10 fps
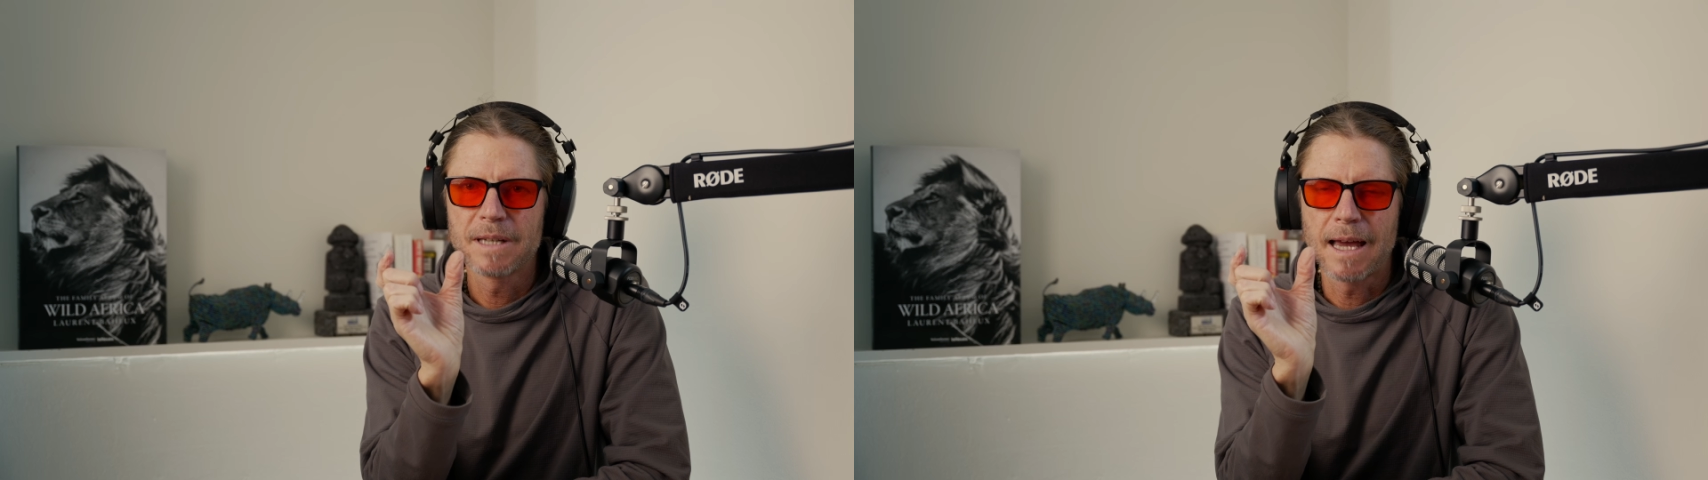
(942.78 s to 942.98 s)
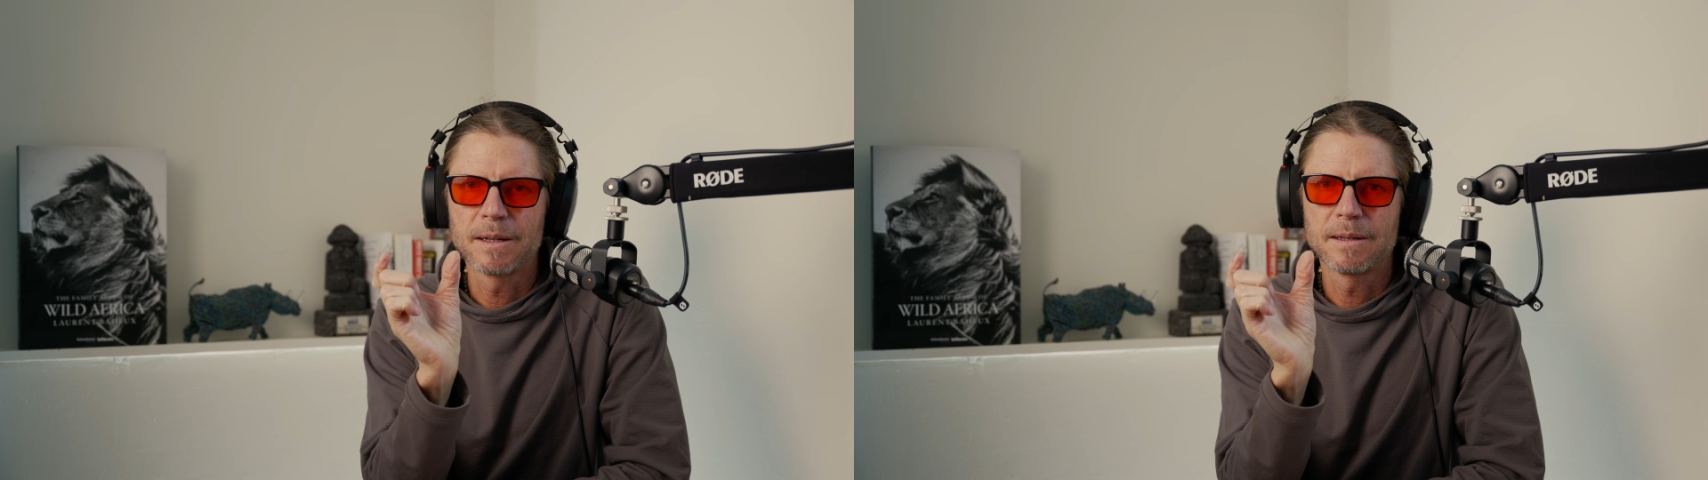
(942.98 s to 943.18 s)

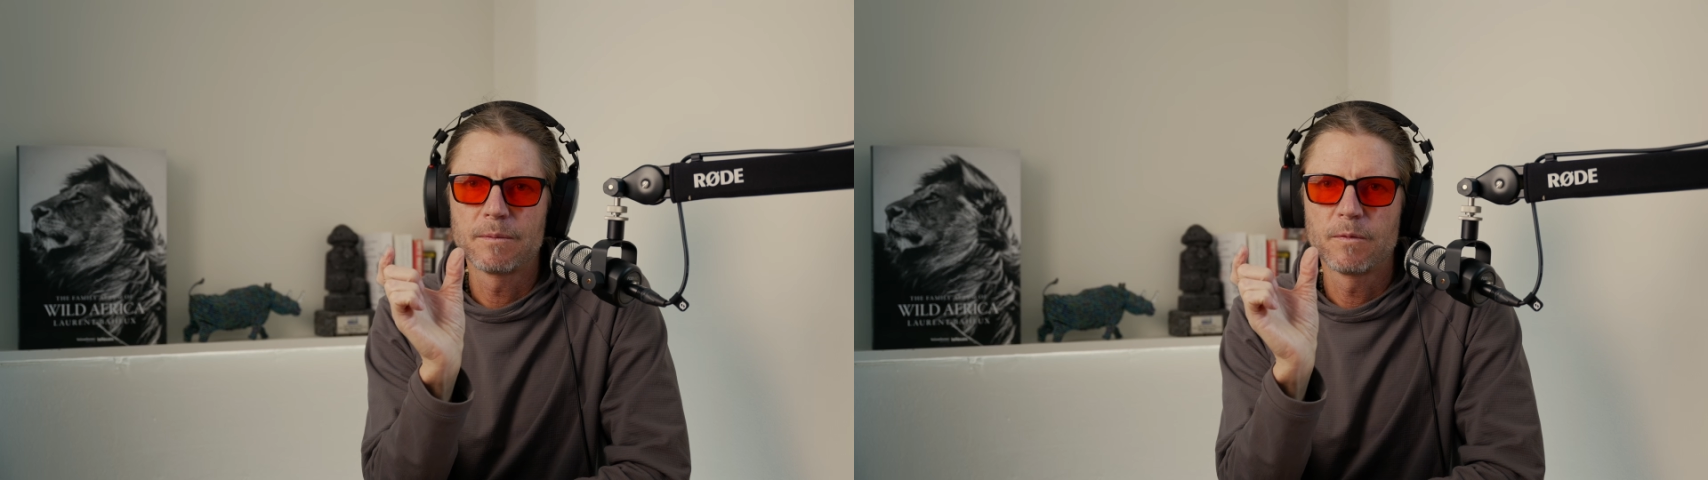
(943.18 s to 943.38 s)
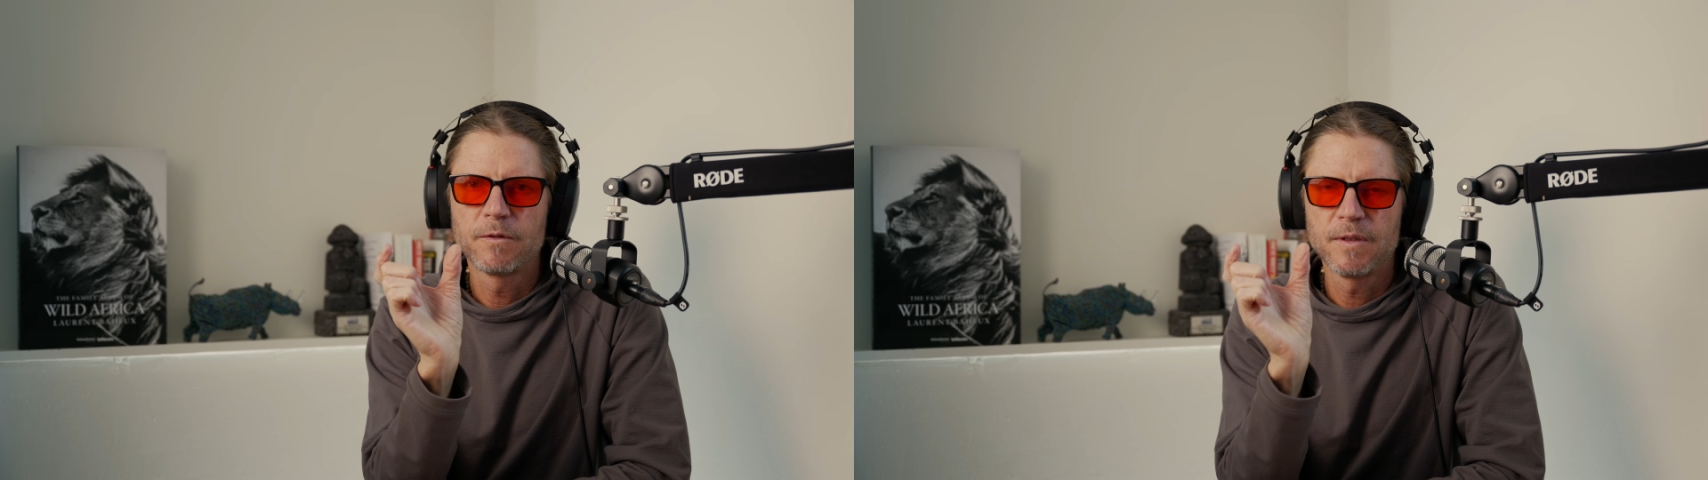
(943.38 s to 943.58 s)
tight
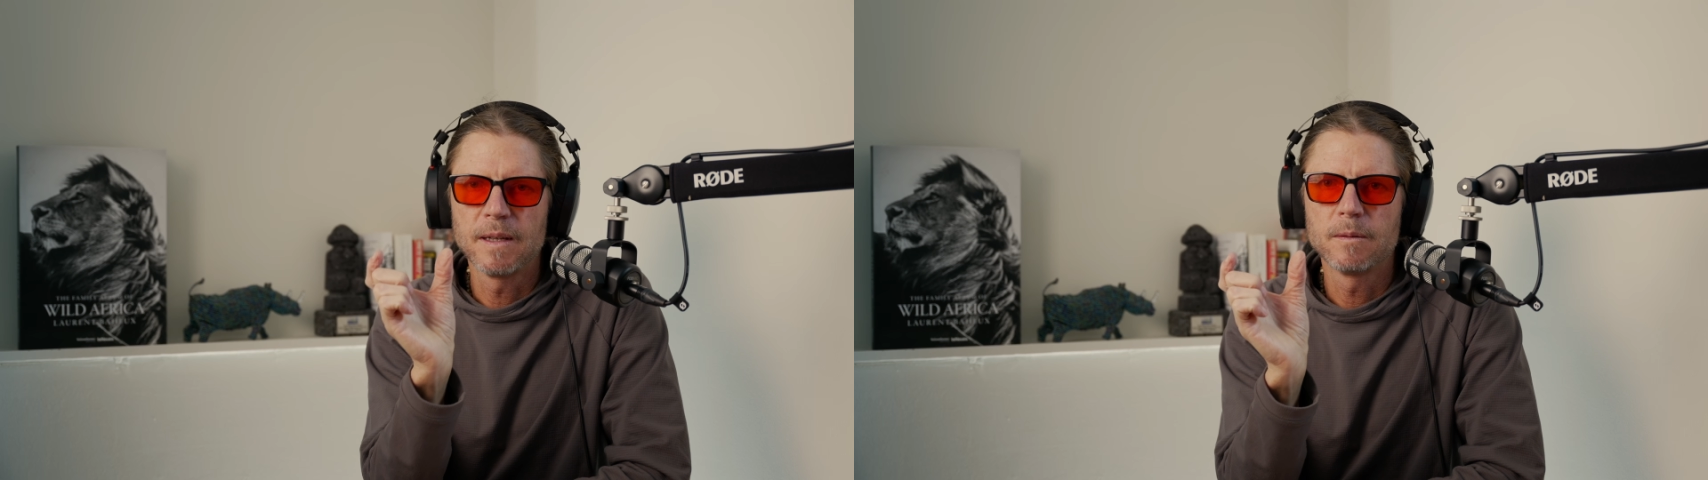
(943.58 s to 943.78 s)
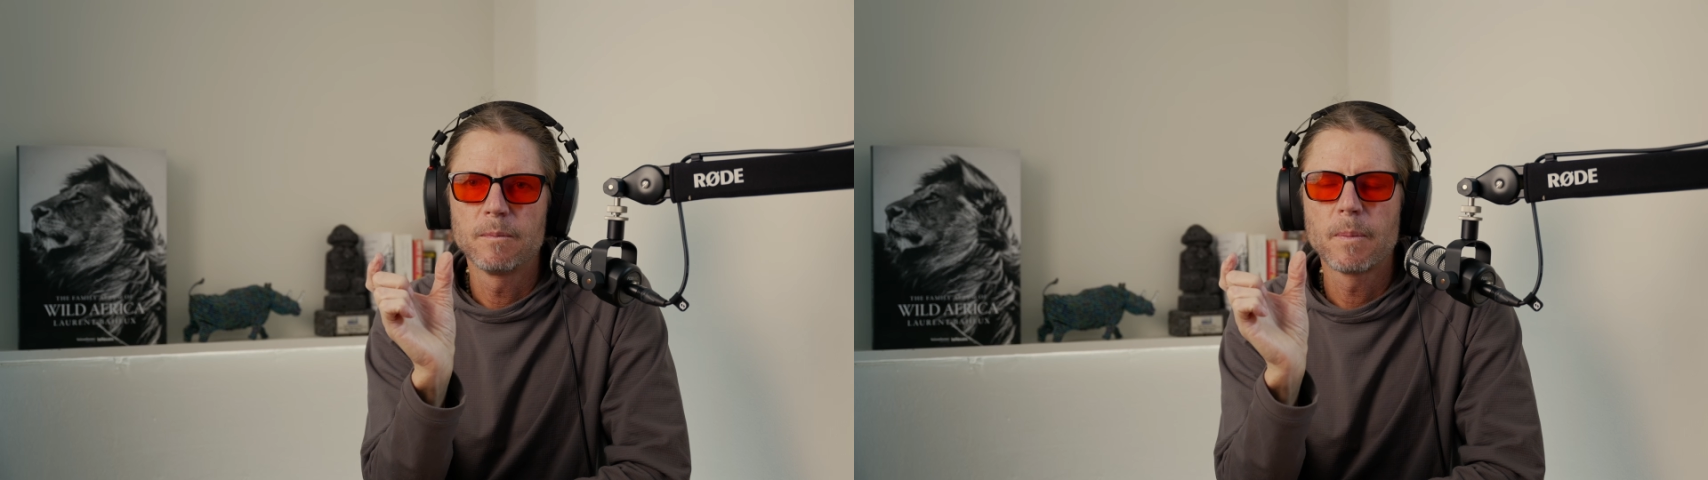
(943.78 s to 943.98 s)

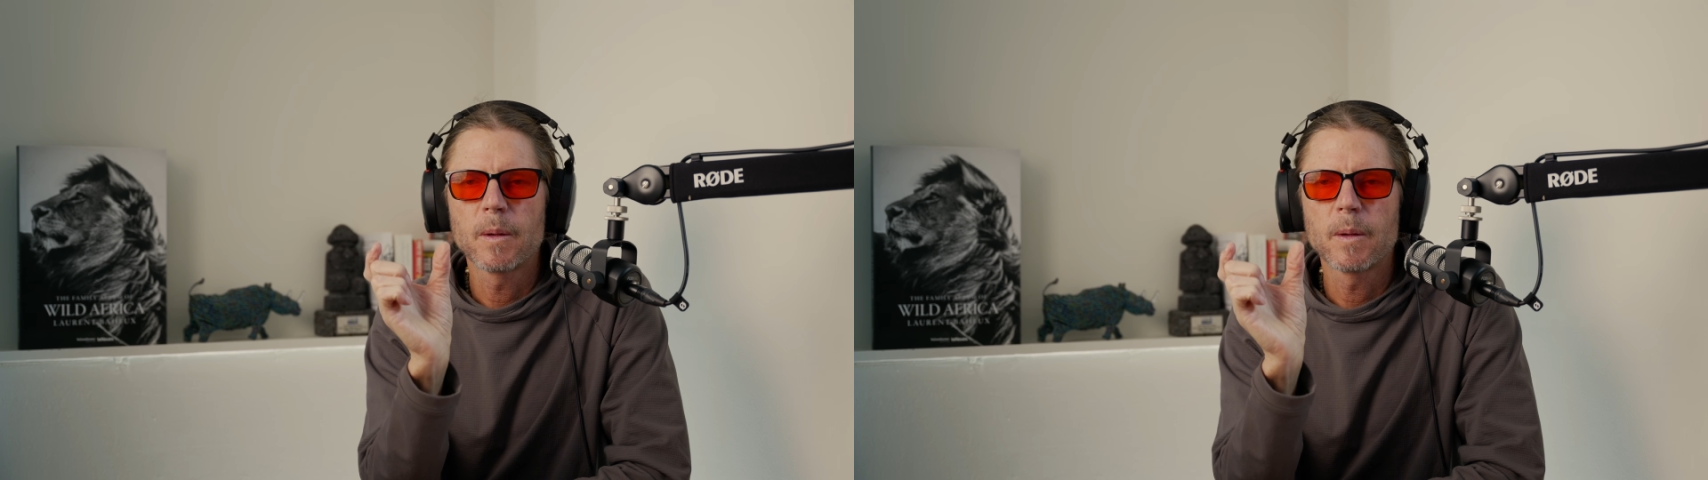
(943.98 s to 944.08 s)
feet.